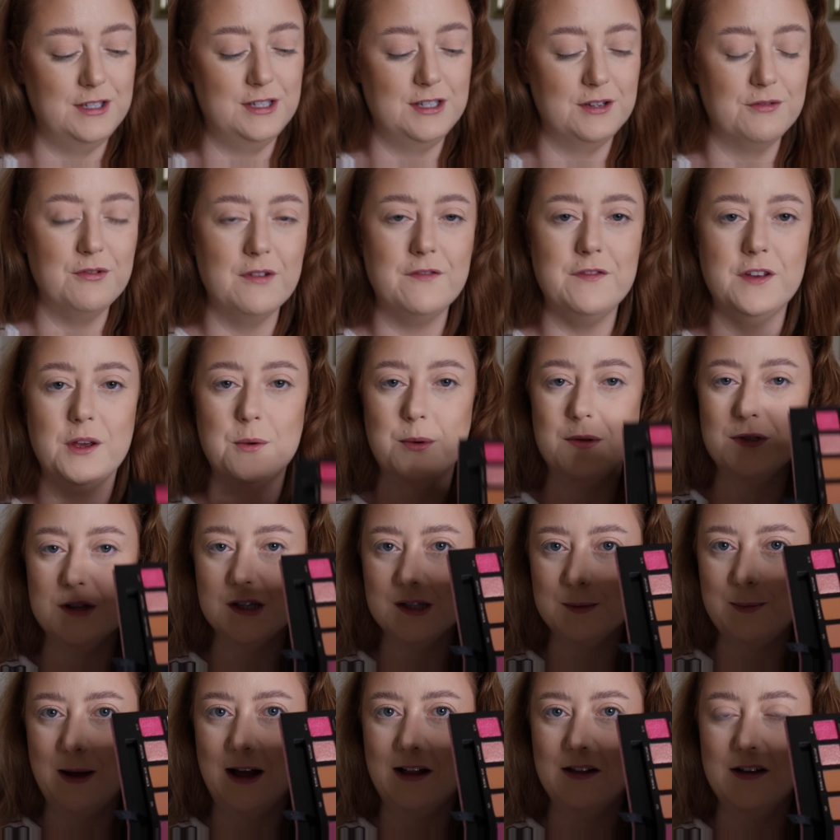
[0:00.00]
did a review on
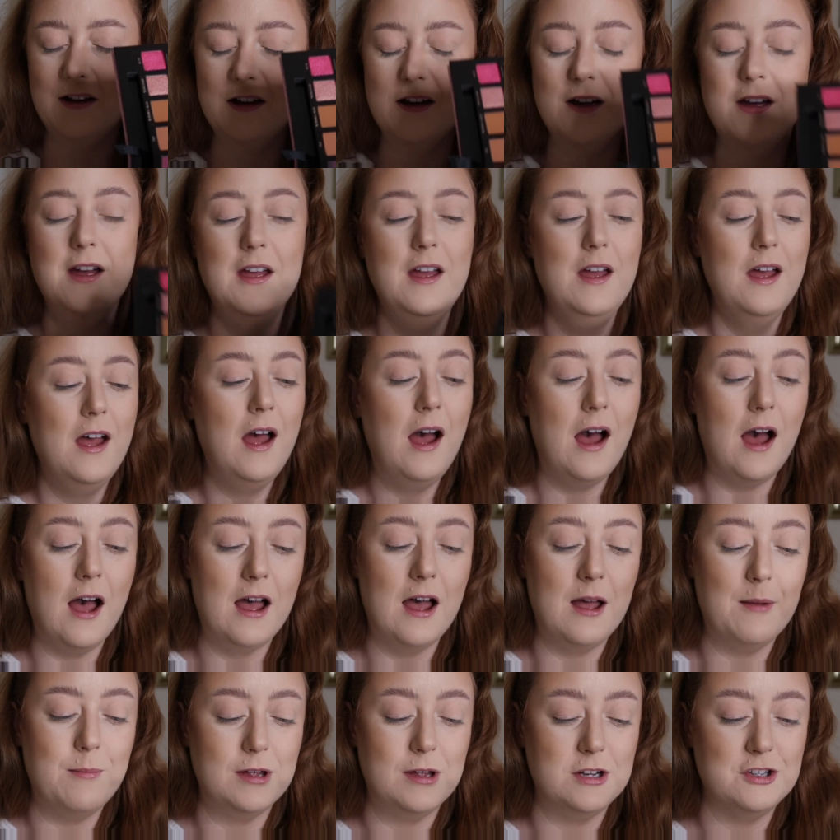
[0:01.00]
this palette.
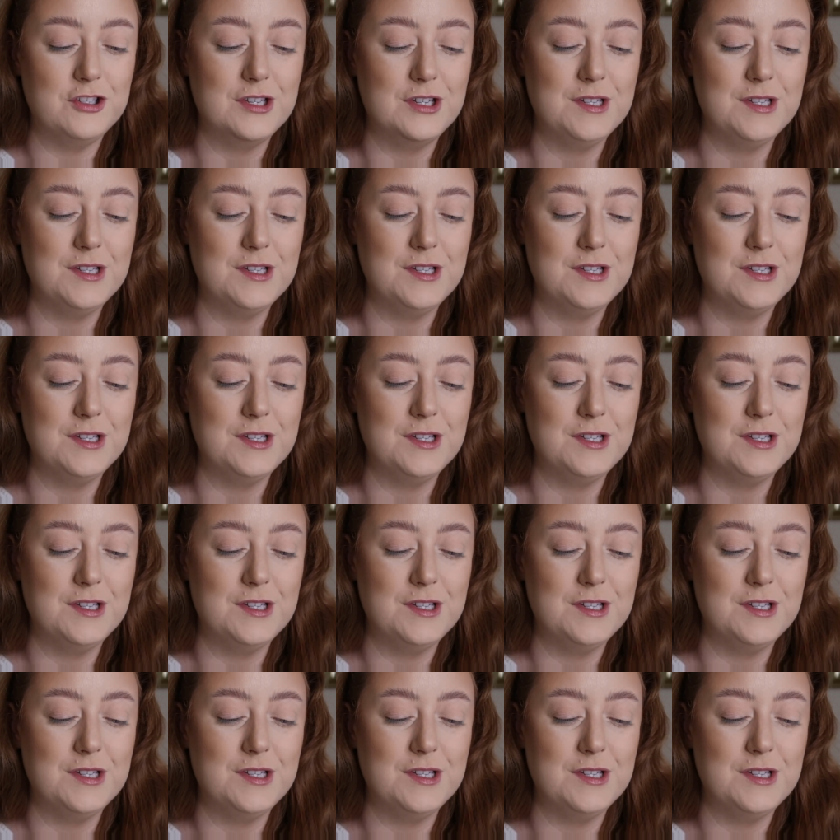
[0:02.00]
And